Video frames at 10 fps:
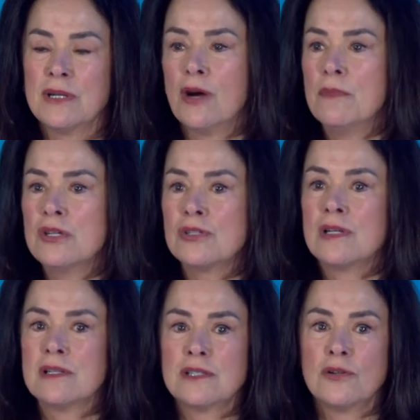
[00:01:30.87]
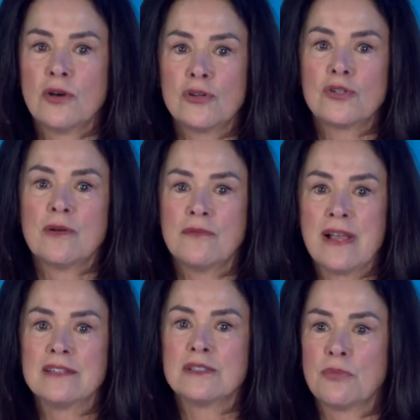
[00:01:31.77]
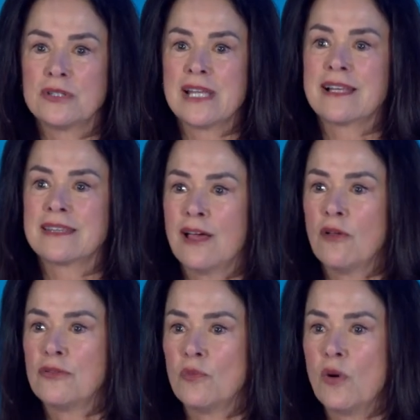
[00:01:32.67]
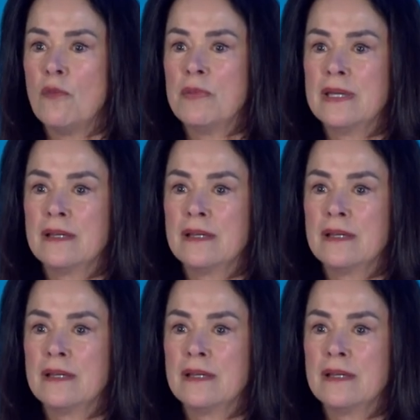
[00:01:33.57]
and our mission is to nurture, advance, and protect the health and well-being